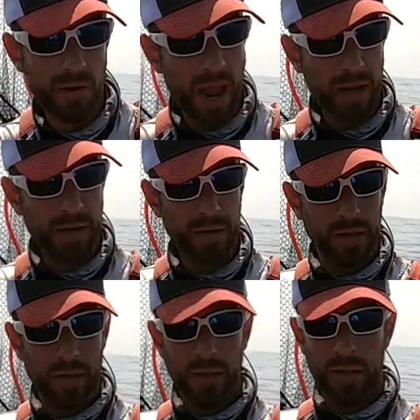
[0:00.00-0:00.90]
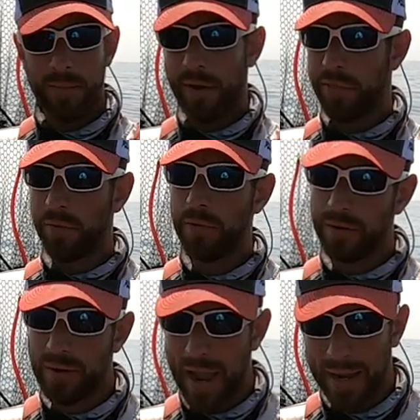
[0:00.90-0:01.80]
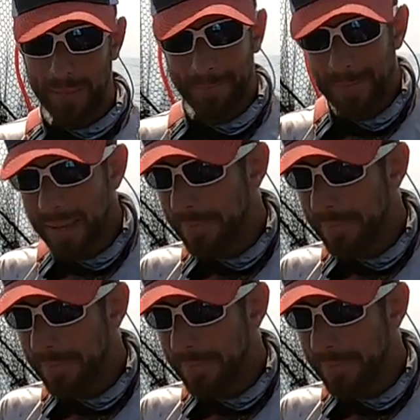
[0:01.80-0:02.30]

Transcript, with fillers: rack. My Thule rack may